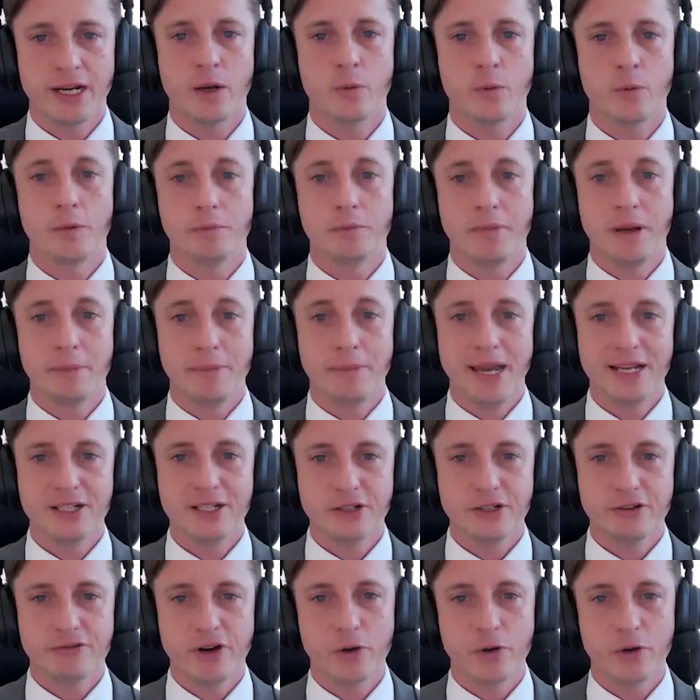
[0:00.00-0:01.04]
and what my
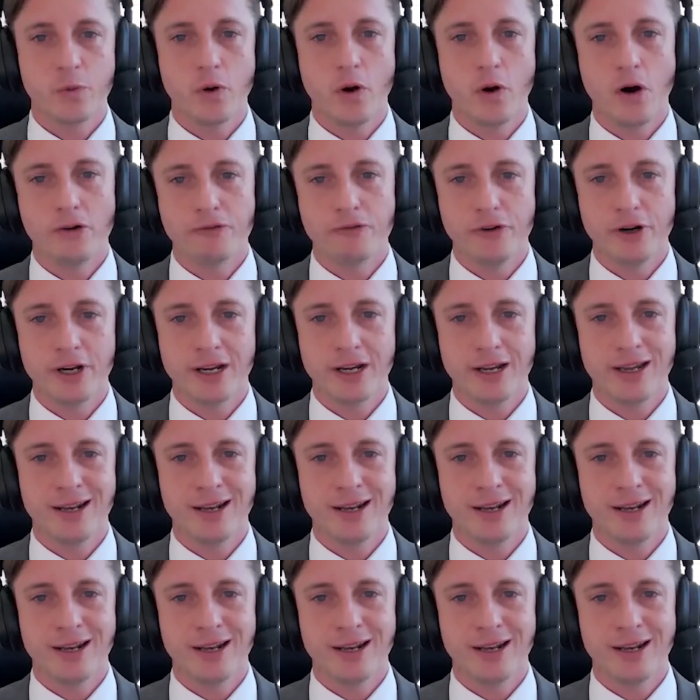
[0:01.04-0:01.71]
pension fund were offering,